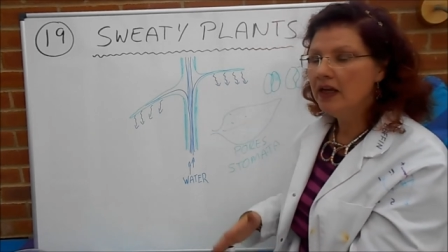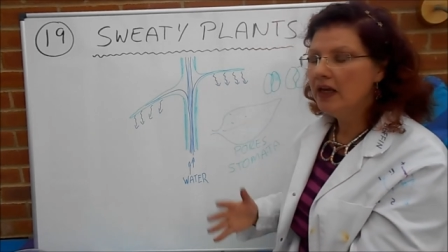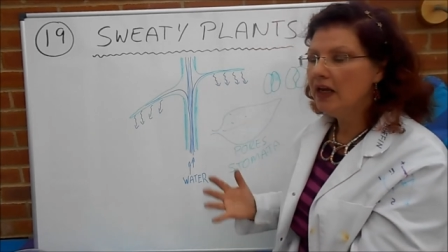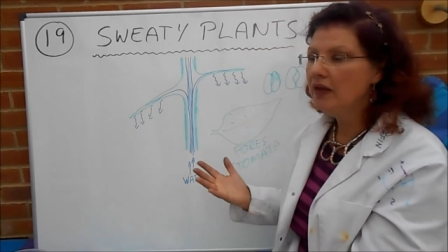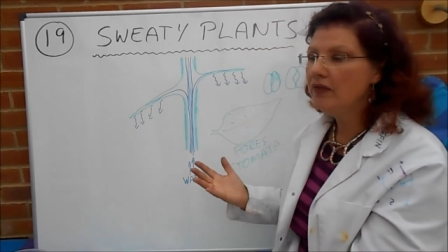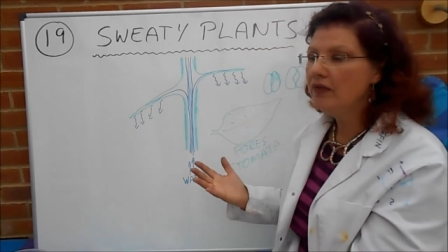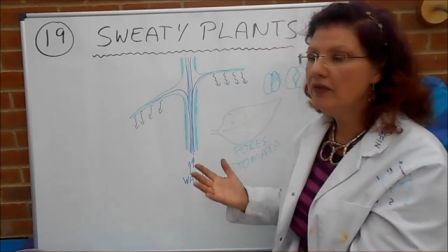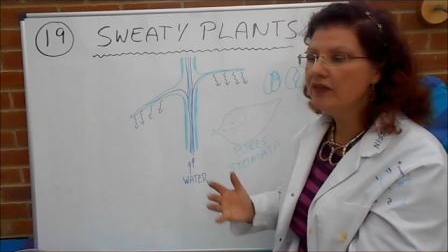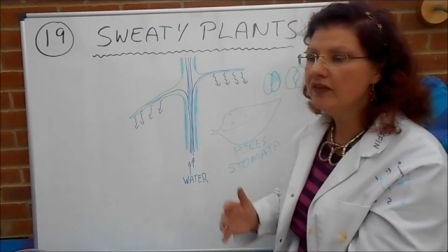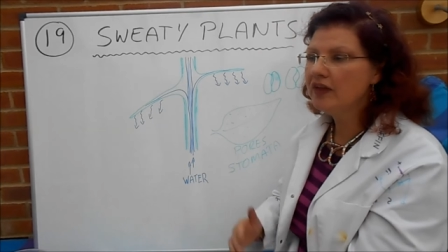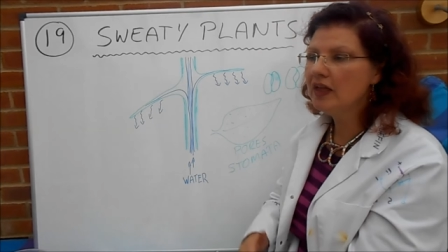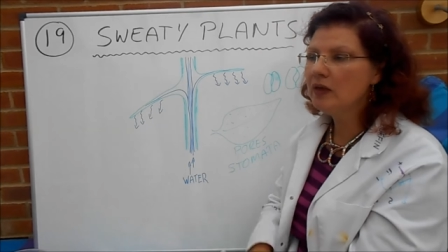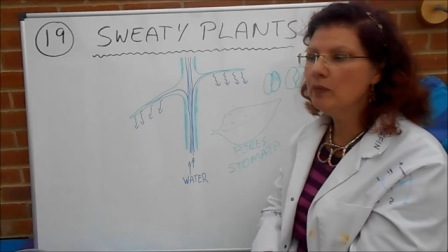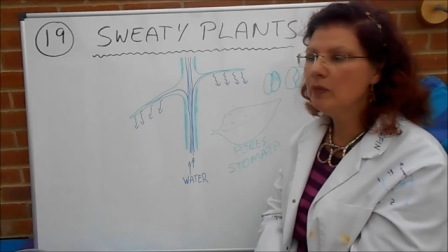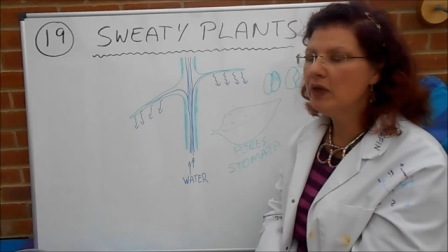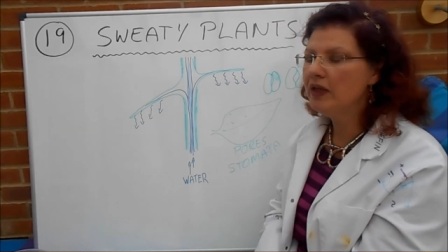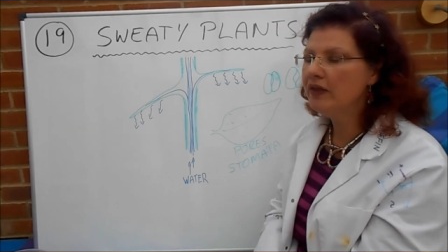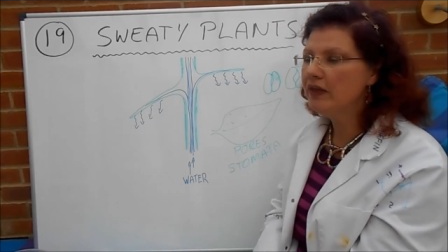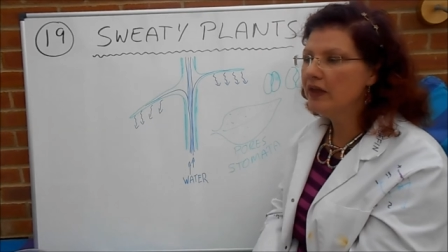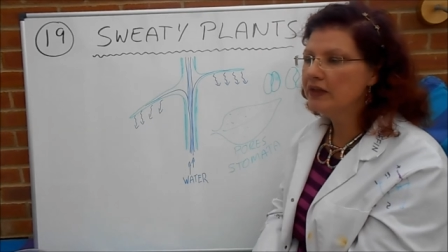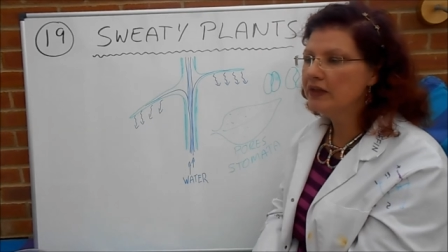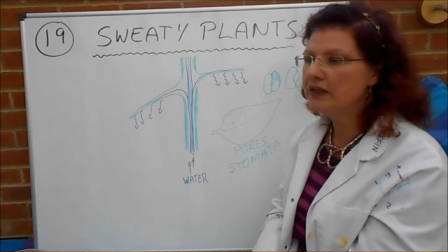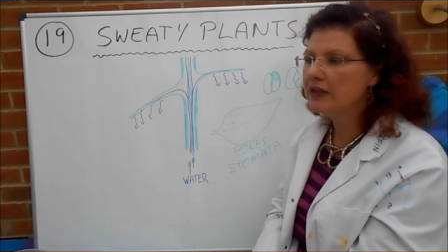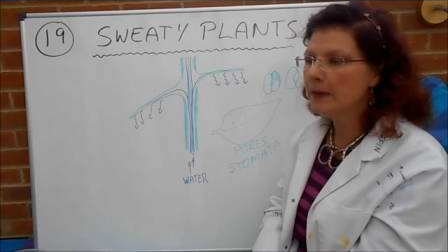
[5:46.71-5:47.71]
In the same way
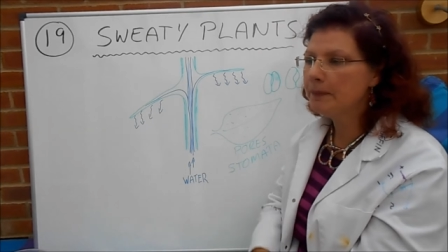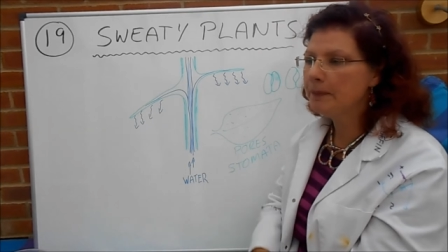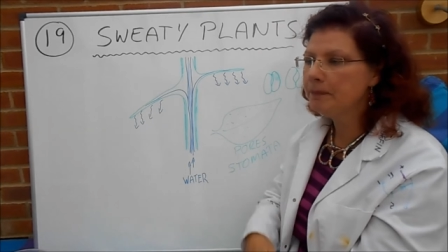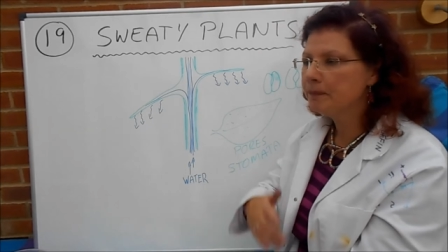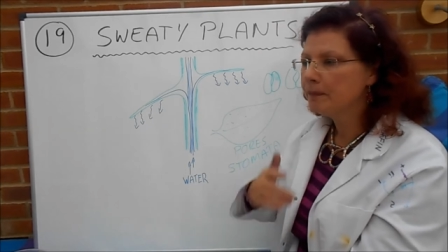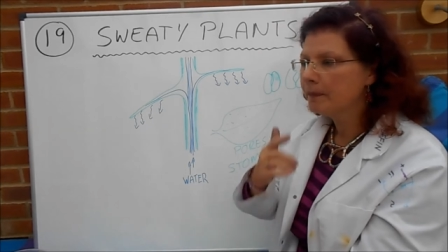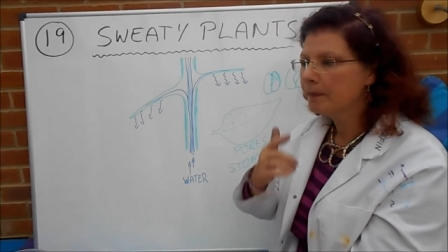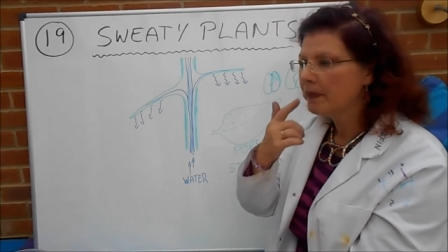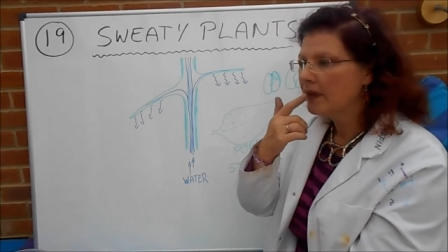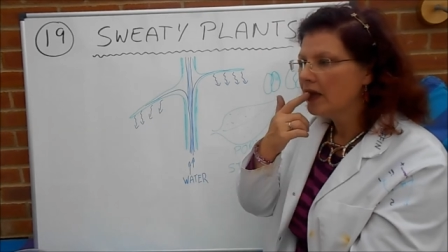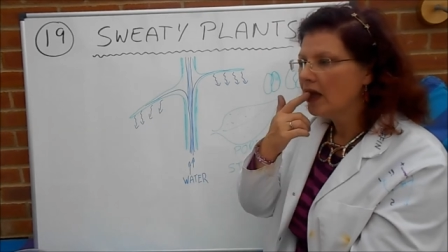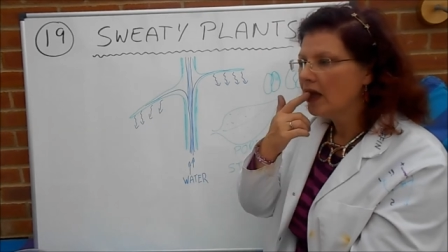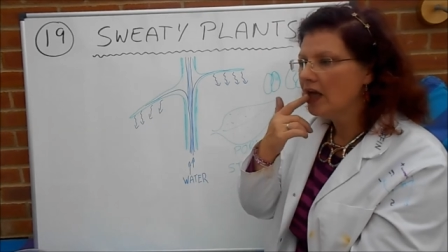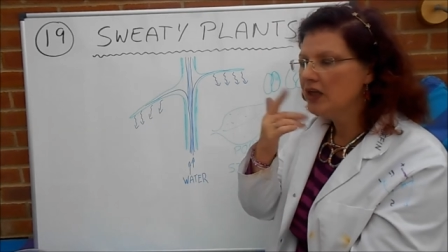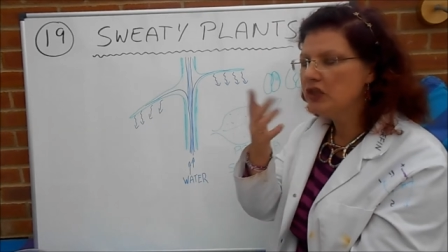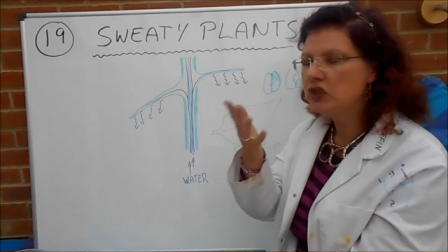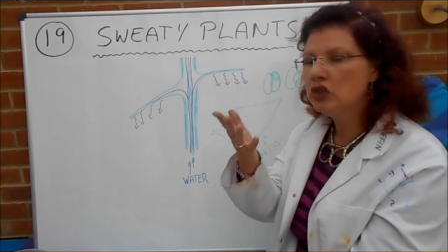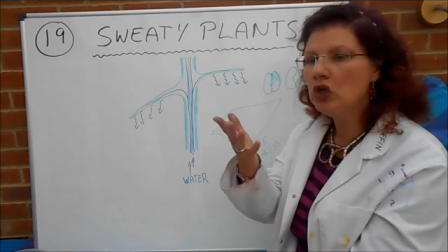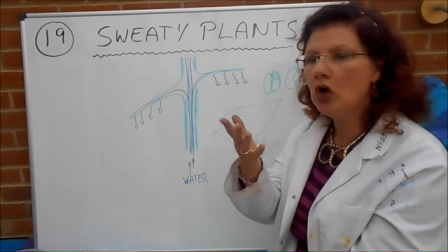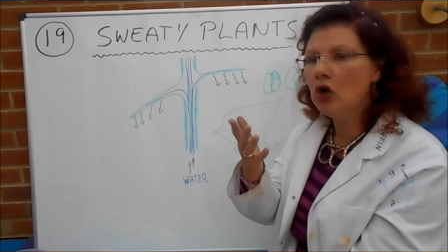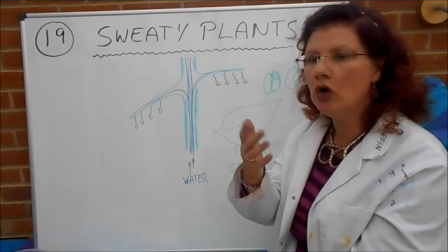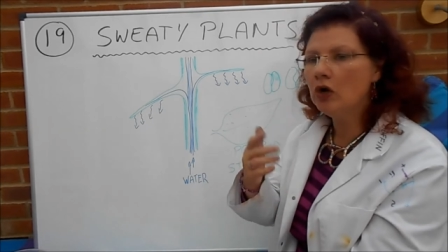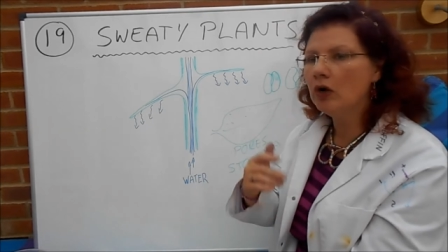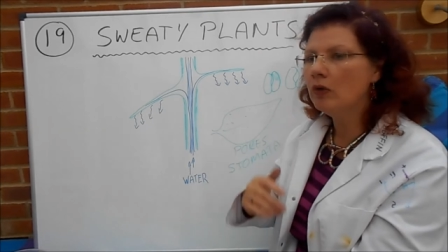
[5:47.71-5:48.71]
that um, a
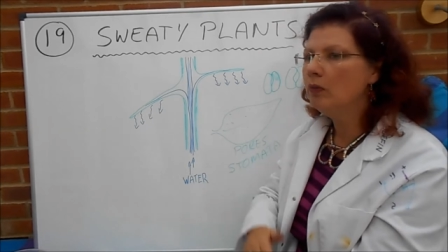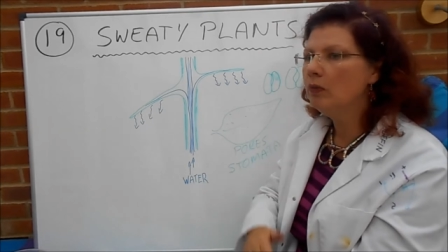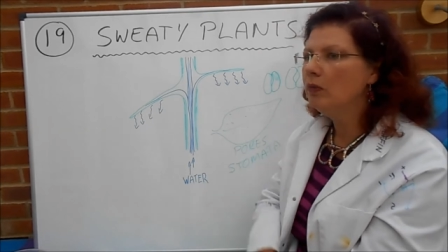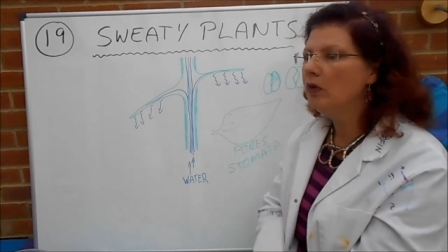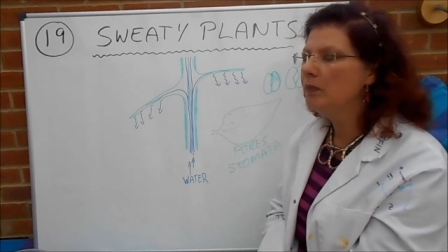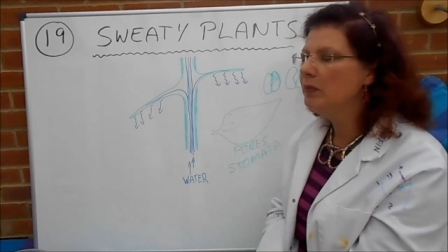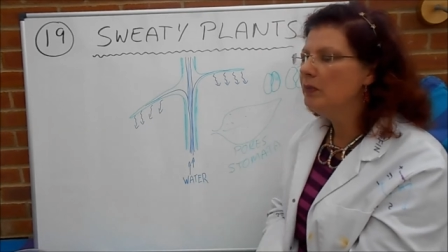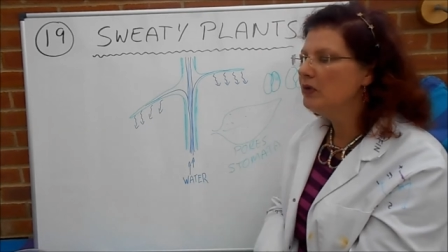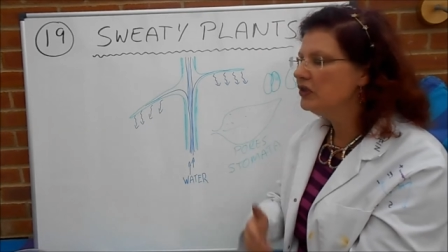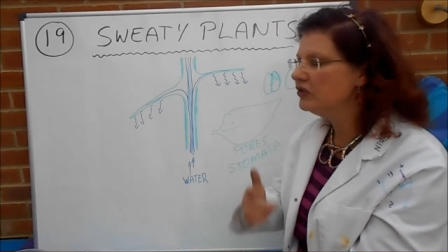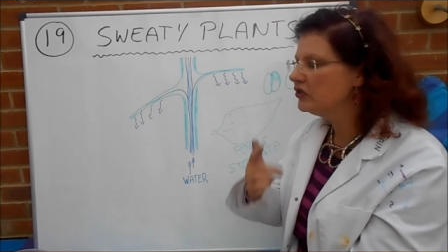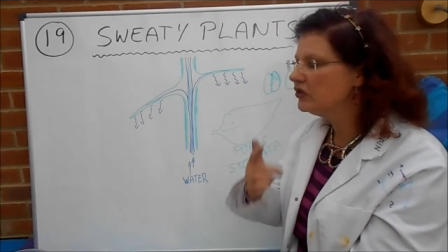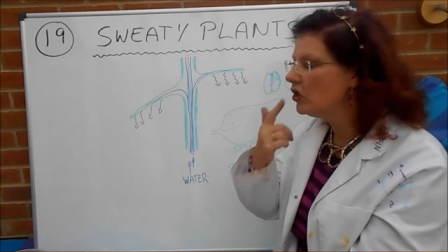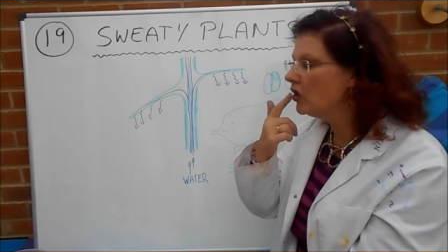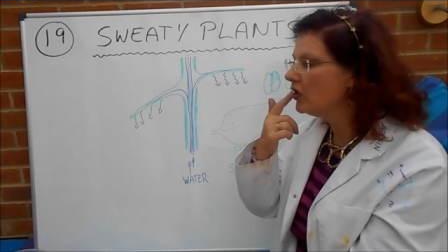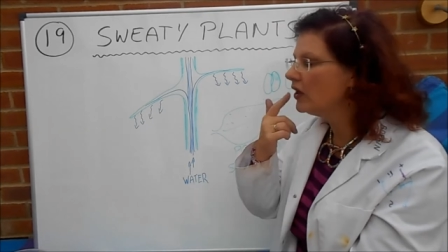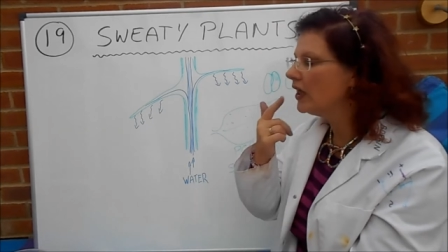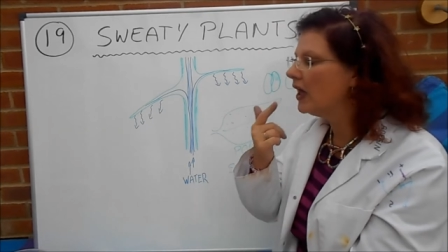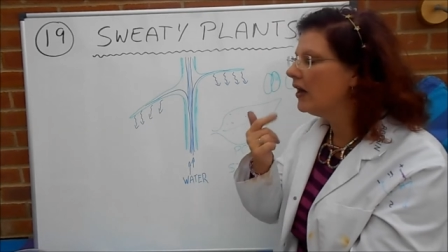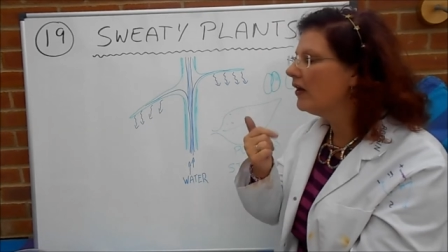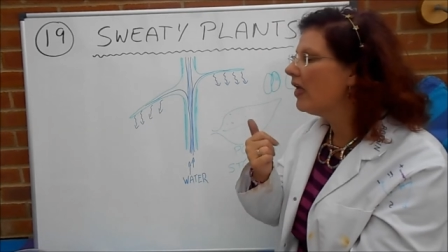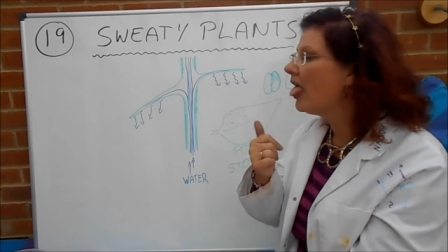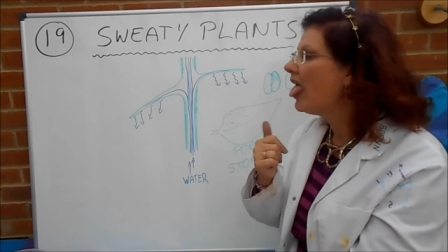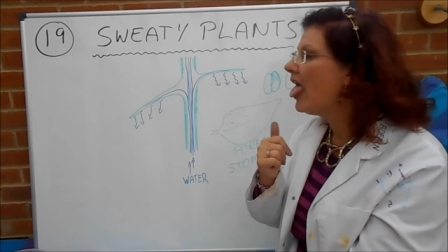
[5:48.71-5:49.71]
dog will put its tongue
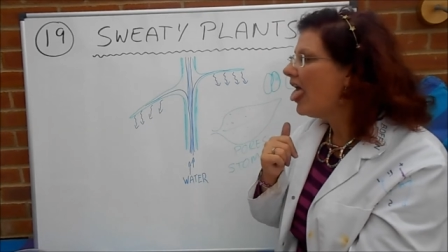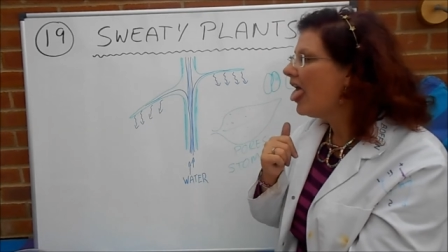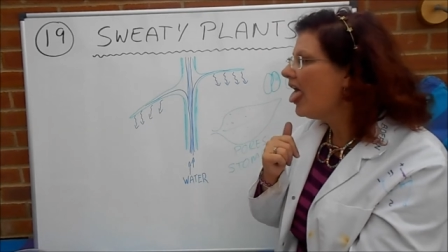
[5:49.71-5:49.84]
out